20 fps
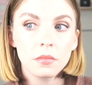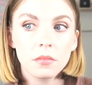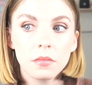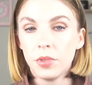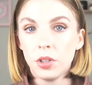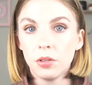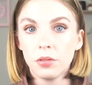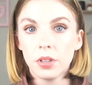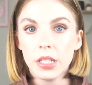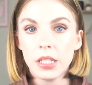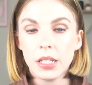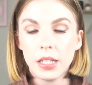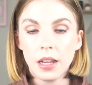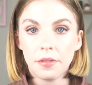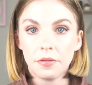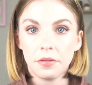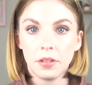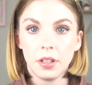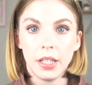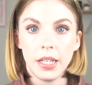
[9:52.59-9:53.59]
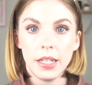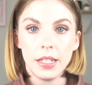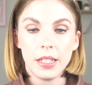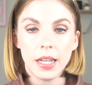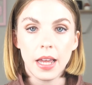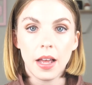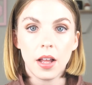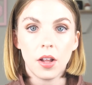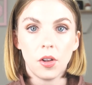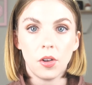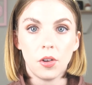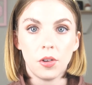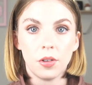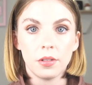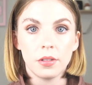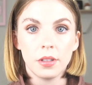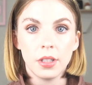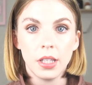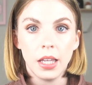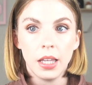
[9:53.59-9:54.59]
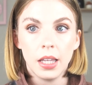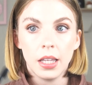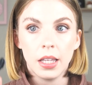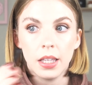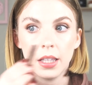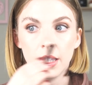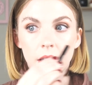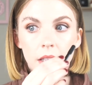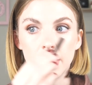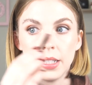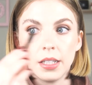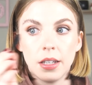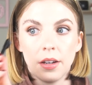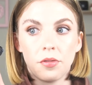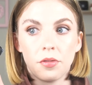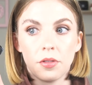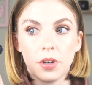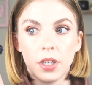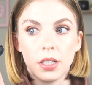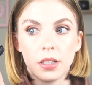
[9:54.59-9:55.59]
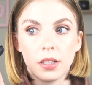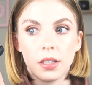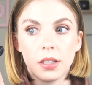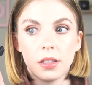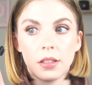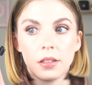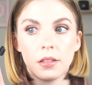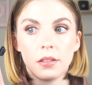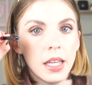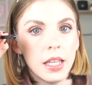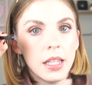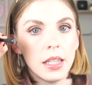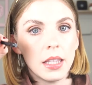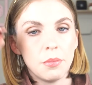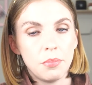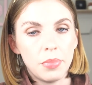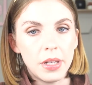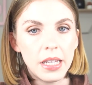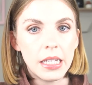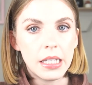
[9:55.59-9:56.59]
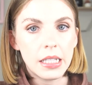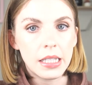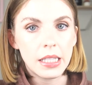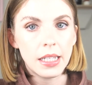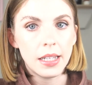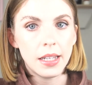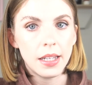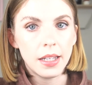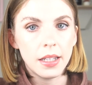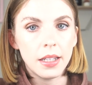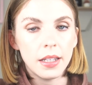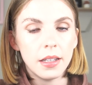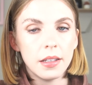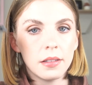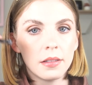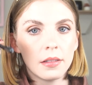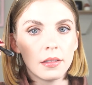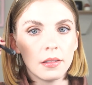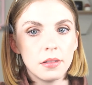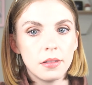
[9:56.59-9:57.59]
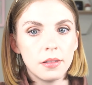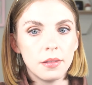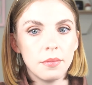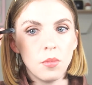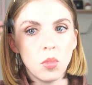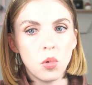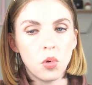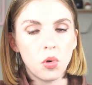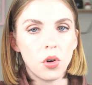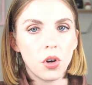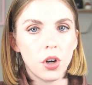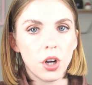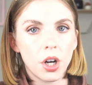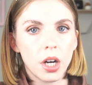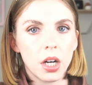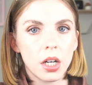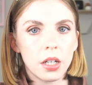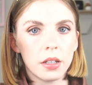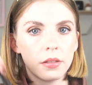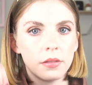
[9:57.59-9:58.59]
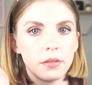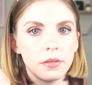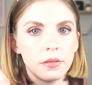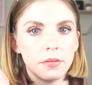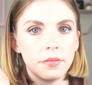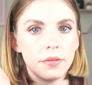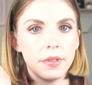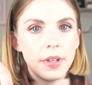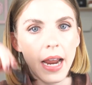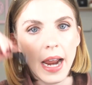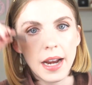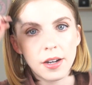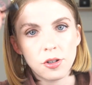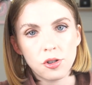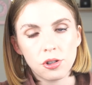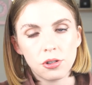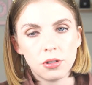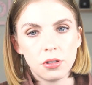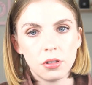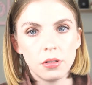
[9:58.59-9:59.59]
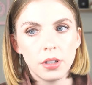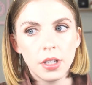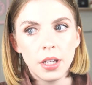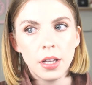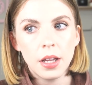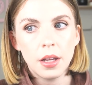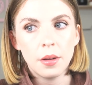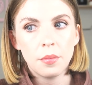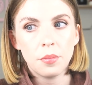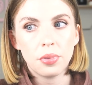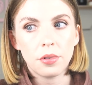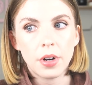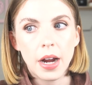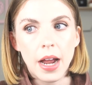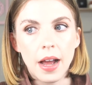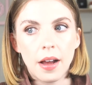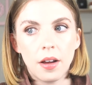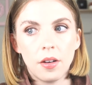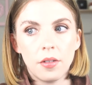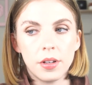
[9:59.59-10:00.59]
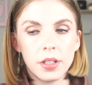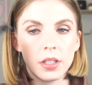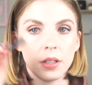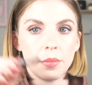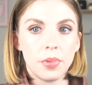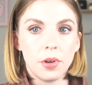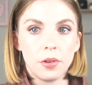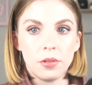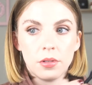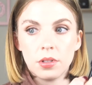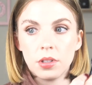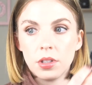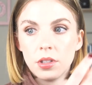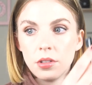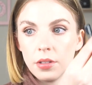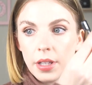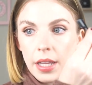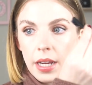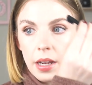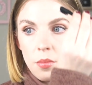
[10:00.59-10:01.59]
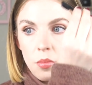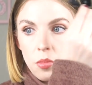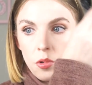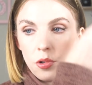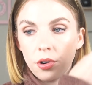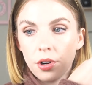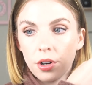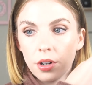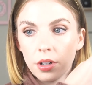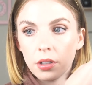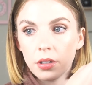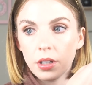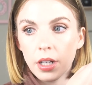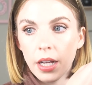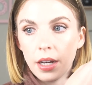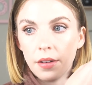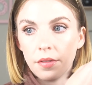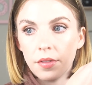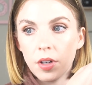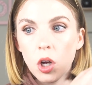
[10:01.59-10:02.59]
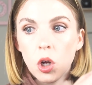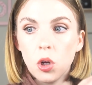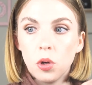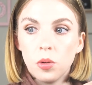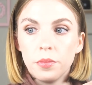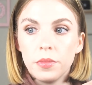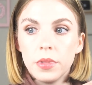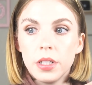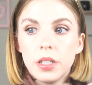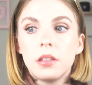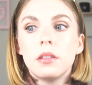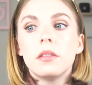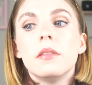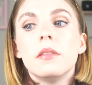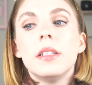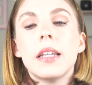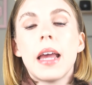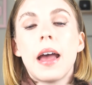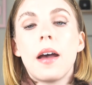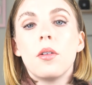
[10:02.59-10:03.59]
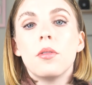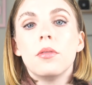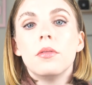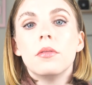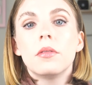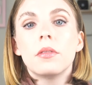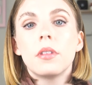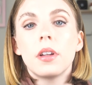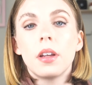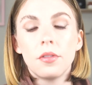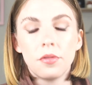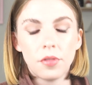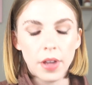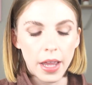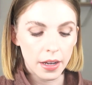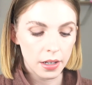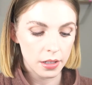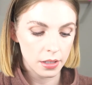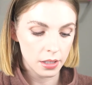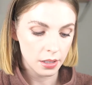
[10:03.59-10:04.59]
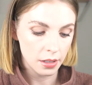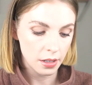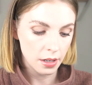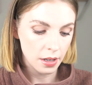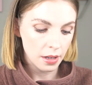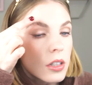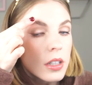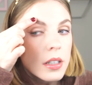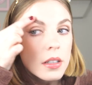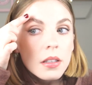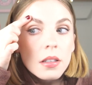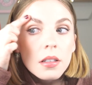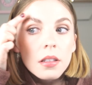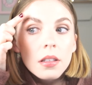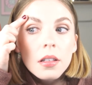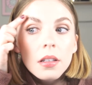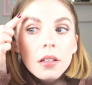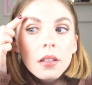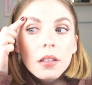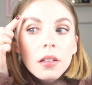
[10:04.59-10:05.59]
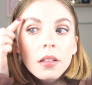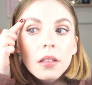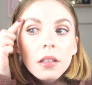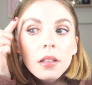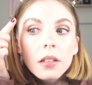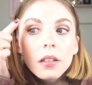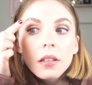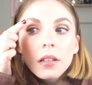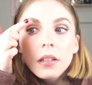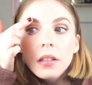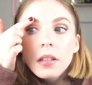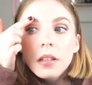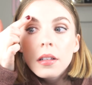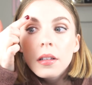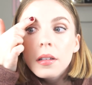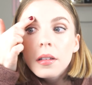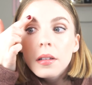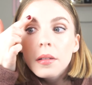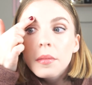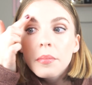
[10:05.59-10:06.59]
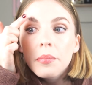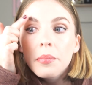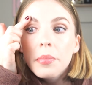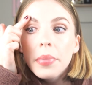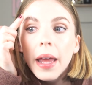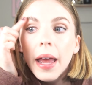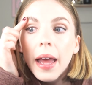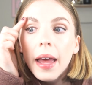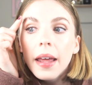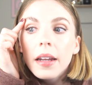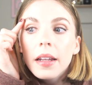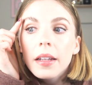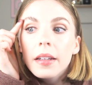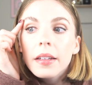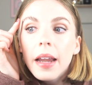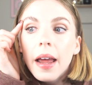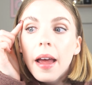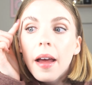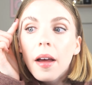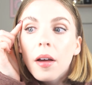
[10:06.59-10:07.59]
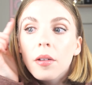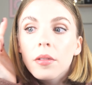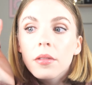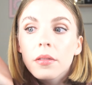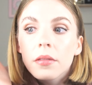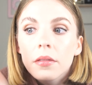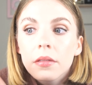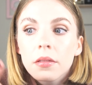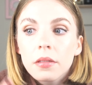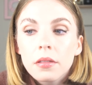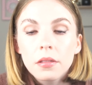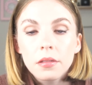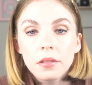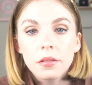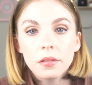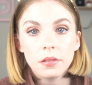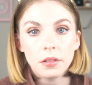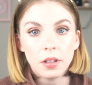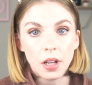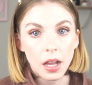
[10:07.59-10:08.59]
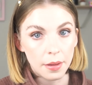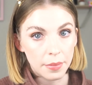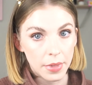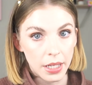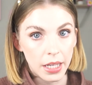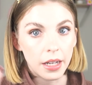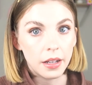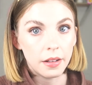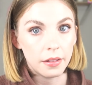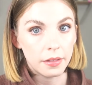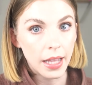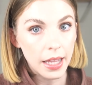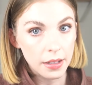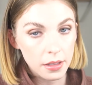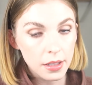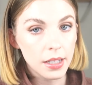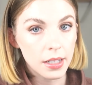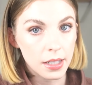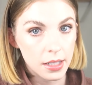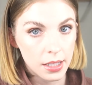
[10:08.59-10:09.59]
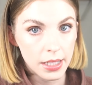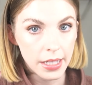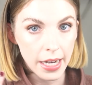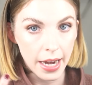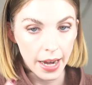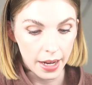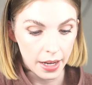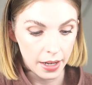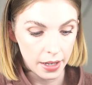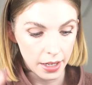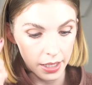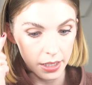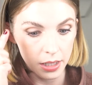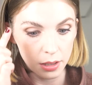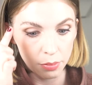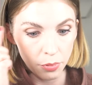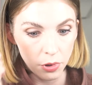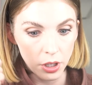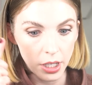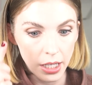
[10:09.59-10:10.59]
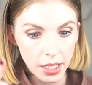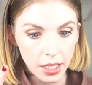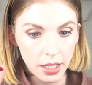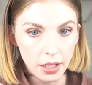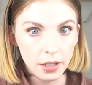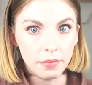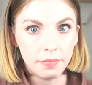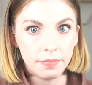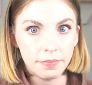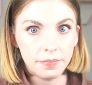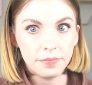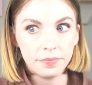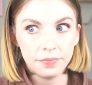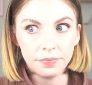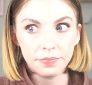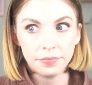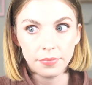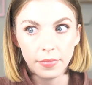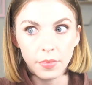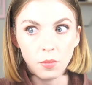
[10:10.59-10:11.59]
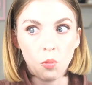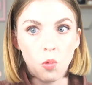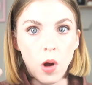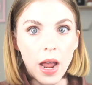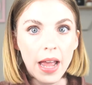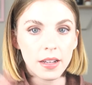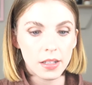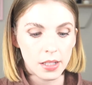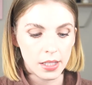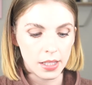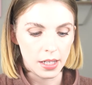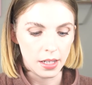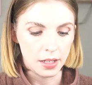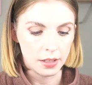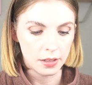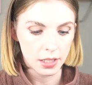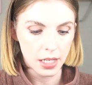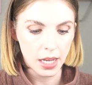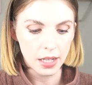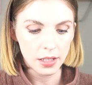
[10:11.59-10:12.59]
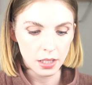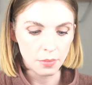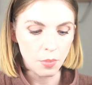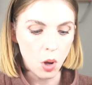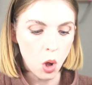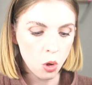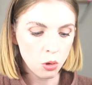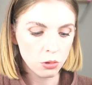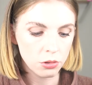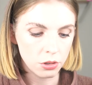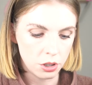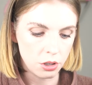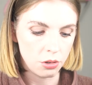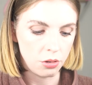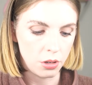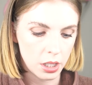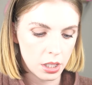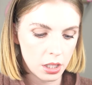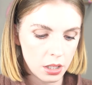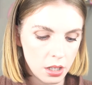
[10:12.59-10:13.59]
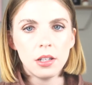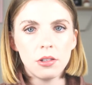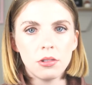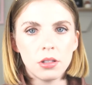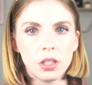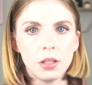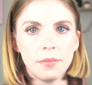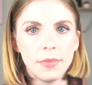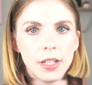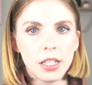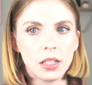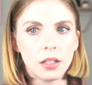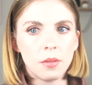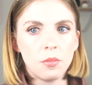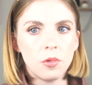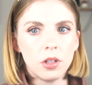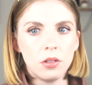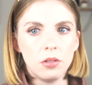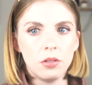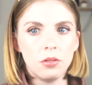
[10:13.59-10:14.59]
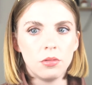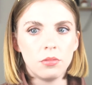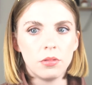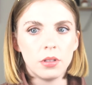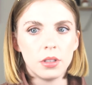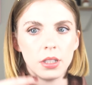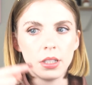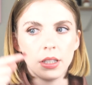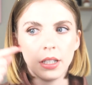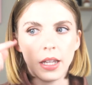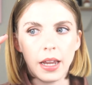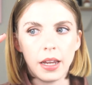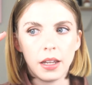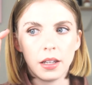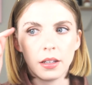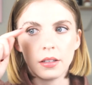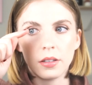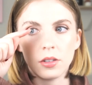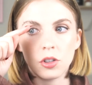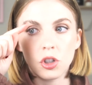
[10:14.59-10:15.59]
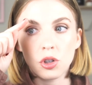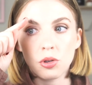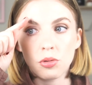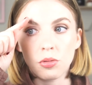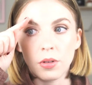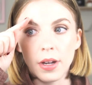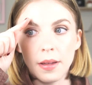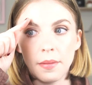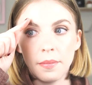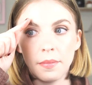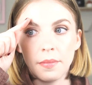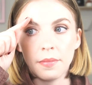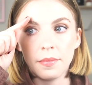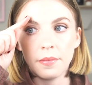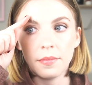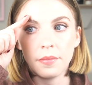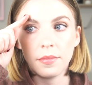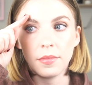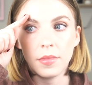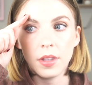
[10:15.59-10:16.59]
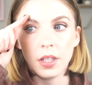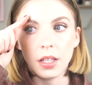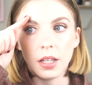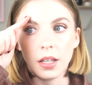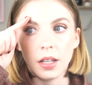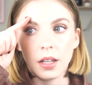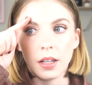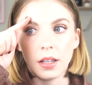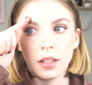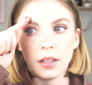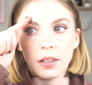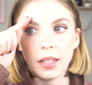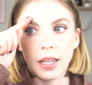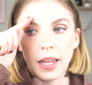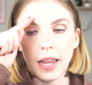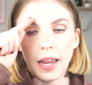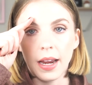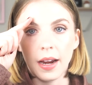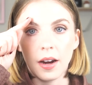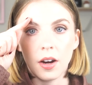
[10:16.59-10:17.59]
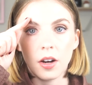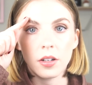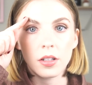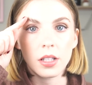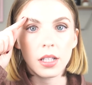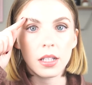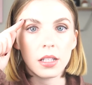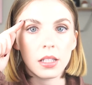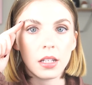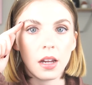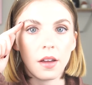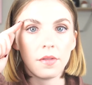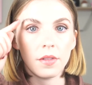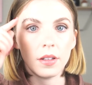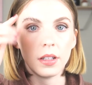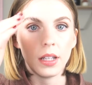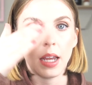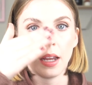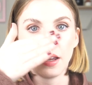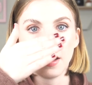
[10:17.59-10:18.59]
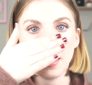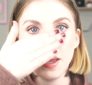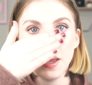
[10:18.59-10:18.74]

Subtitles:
You can definitely tell the difference. The PC, more natural brow as opposed to like a more kind of combed down effect. Just pat it down. I mean, that's gonna stay. It's pretty waxy. It's got some hold to it. I used to be someone who would like trim the hairs and stuff and like